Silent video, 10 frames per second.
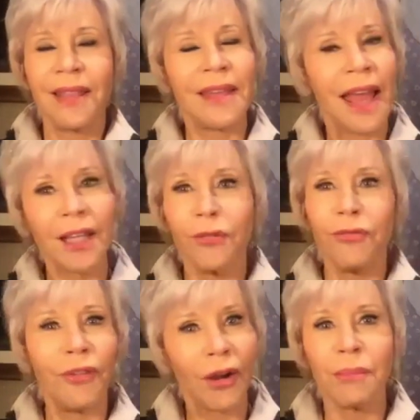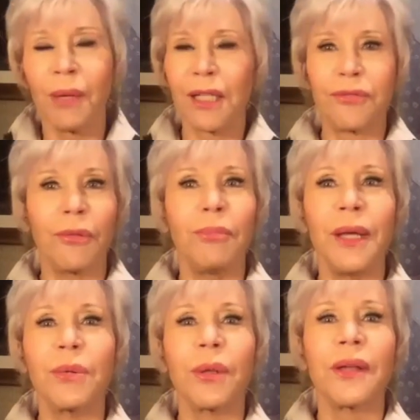Thank you very much for
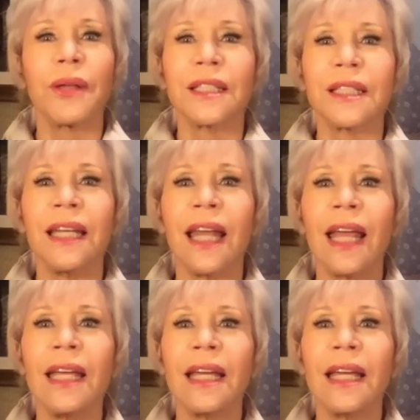being with us today.